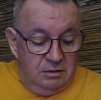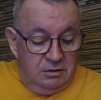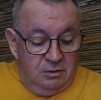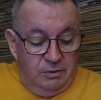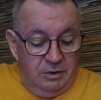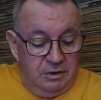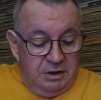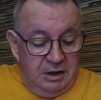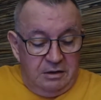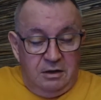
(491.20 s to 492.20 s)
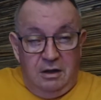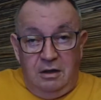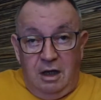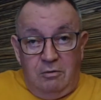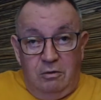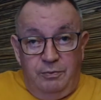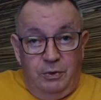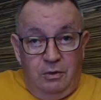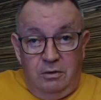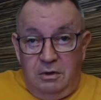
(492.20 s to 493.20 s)
So we're looking at, I'm going to
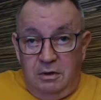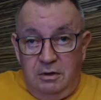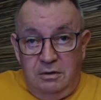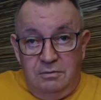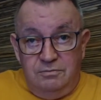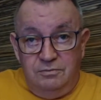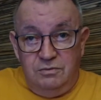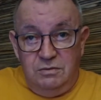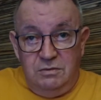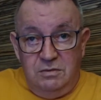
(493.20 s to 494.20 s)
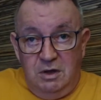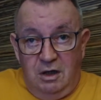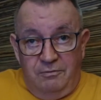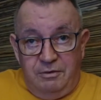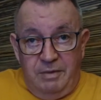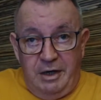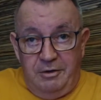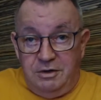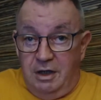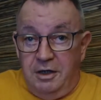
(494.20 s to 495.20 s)
pull off the
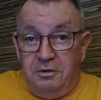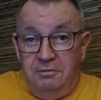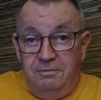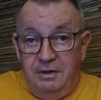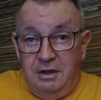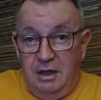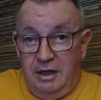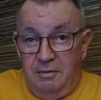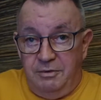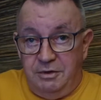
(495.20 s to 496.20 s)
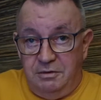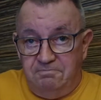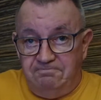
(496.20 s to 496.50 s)
batteries 150 amps